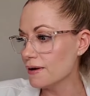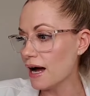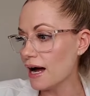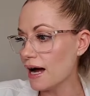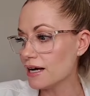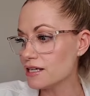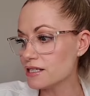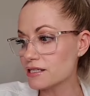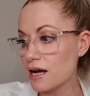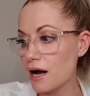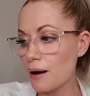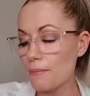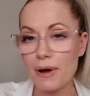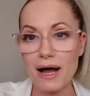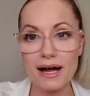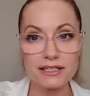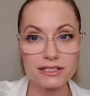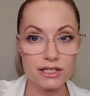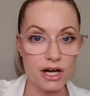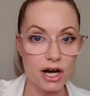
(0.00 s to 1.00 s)
I just got
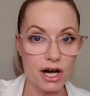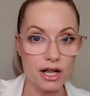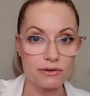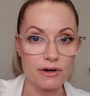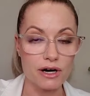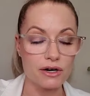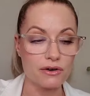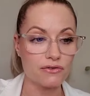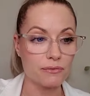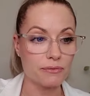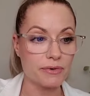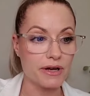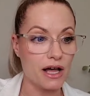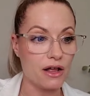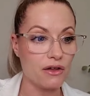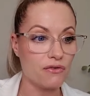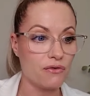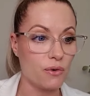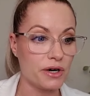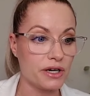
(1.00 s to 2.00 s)
back to Colorado from
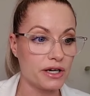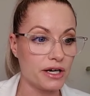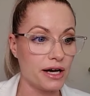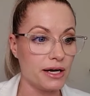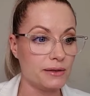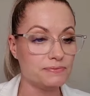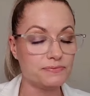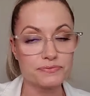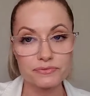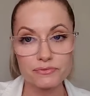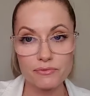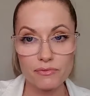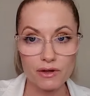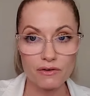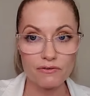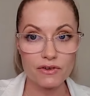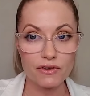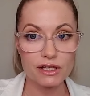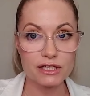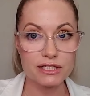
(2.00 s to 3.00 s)
California,
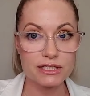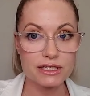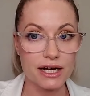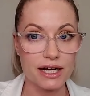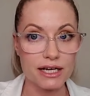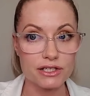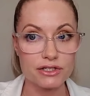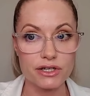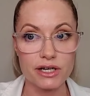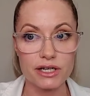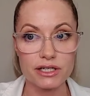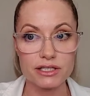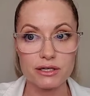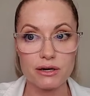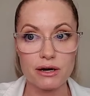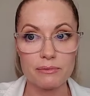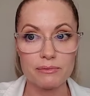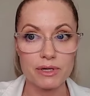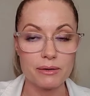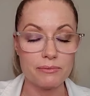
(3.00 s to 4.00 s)
feeling dehydrated,
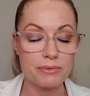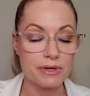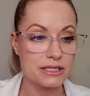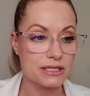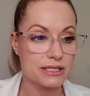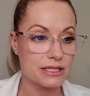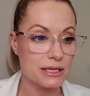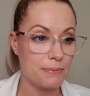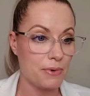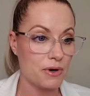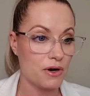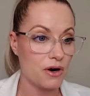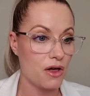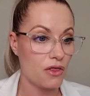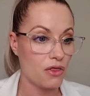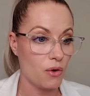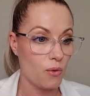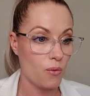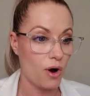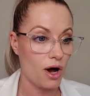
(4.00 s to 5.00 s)
so I'm going to be sipping
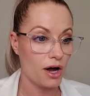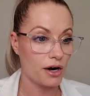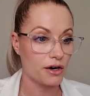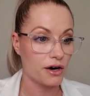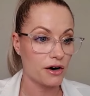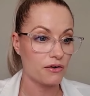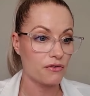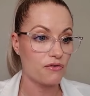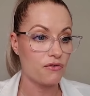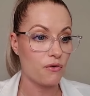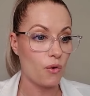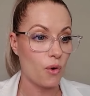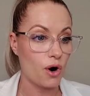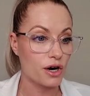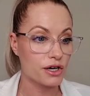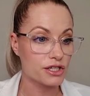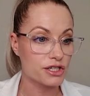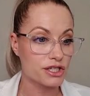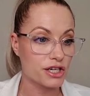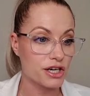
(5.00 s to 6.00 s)
on the water
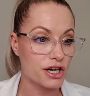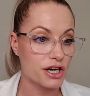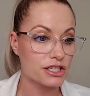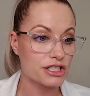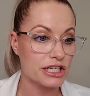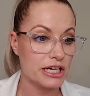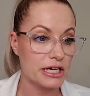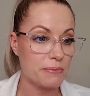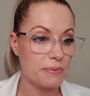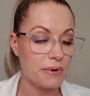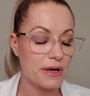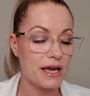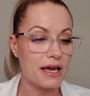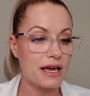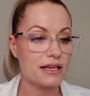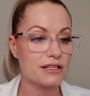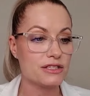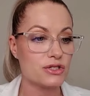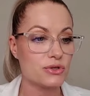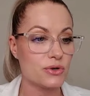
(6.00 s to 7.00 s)
for sure. Jenny
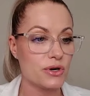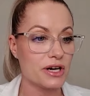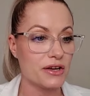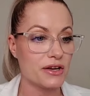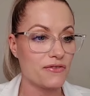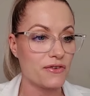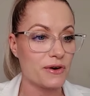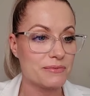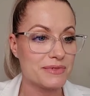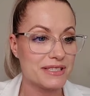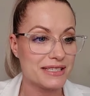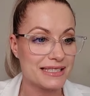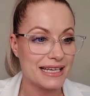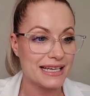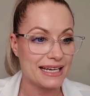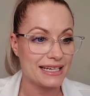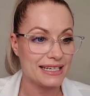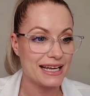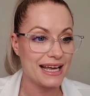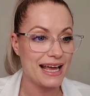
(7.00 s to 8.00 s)
P is joining from
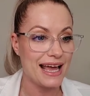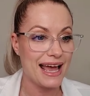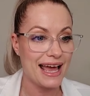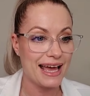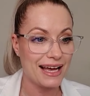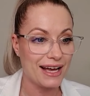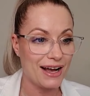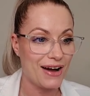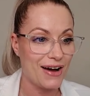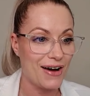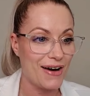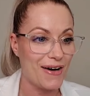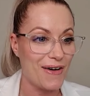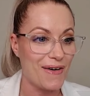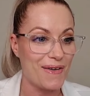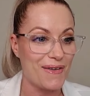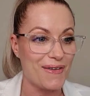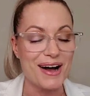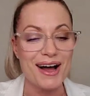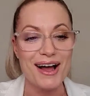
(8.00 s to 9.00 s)
San
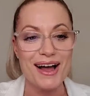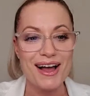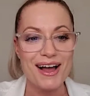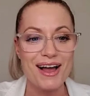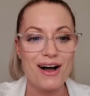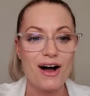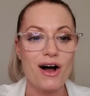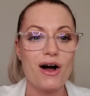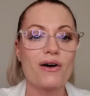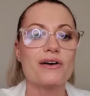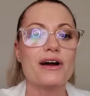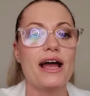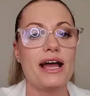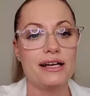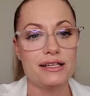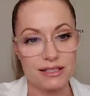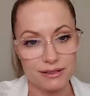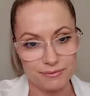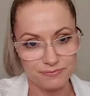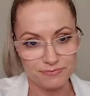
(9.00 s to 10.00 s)
Diego. All
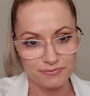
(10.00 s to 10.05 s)
right.